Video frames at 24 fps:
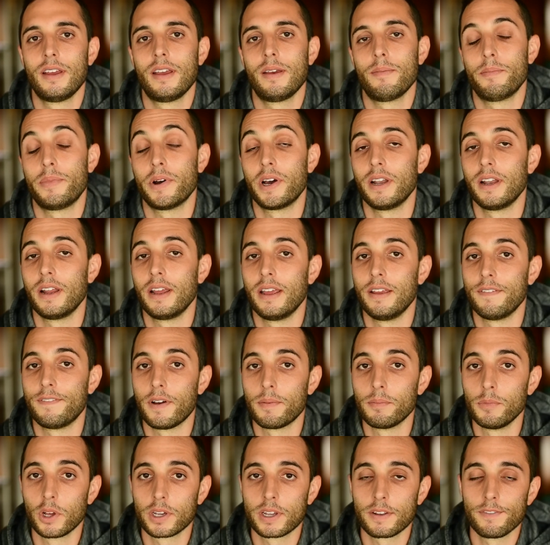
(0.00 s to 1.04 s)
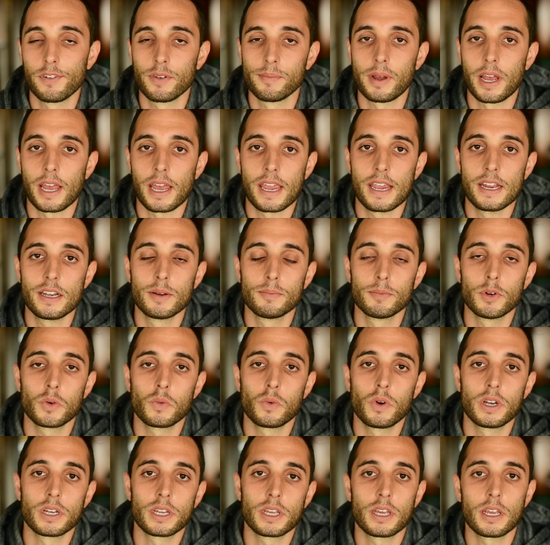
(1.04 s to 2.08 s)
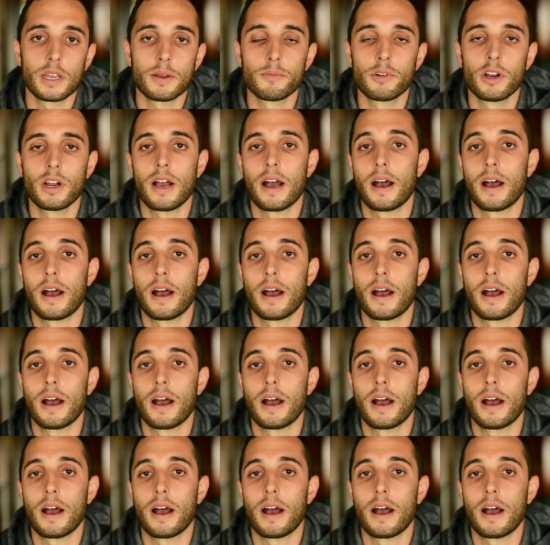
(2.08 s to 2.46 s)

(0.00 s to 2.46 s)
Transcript: But if I'm looking for my A #1 camera,